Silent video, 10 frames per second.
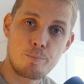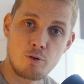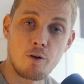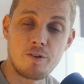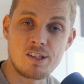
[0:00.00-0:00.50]

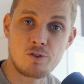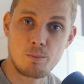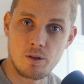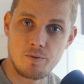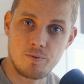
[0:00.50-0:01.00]
profits
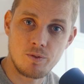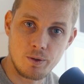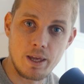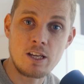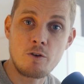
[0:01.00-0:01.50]
from
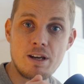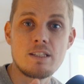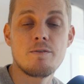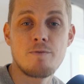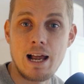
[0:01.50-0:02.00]
the
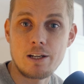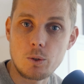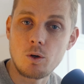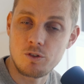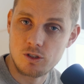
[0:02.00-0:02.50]
increase in
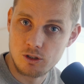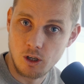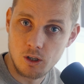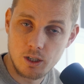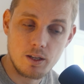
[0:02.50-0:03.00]
value of the
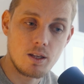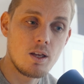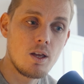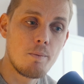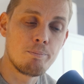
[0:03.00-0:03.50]
stock,
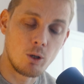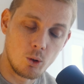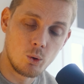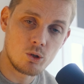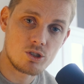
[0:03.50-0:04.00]
but
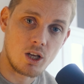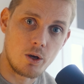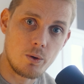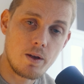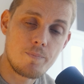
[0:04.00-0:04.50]

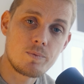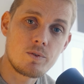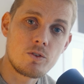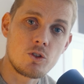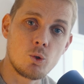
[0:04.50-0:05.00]
also
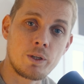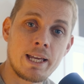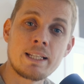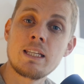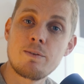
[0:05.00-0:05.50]
you're
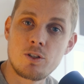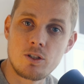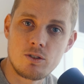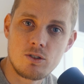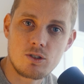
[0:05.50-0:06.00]
getting
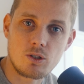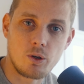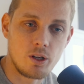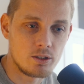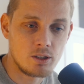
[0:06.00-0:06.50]
dividends
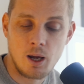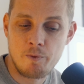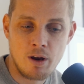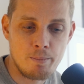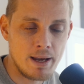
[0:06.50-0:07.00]
on a
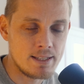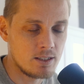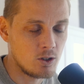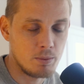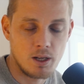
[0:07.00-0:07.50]
time frame
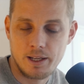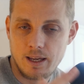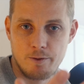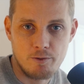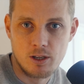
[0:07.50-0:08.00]
basis. It could be like
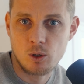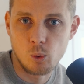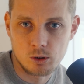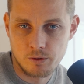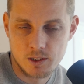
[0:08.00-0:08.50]
every
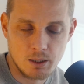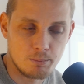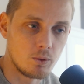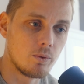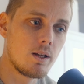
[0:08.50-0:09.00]
quarter, for
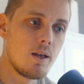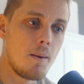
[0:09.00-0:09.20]
example.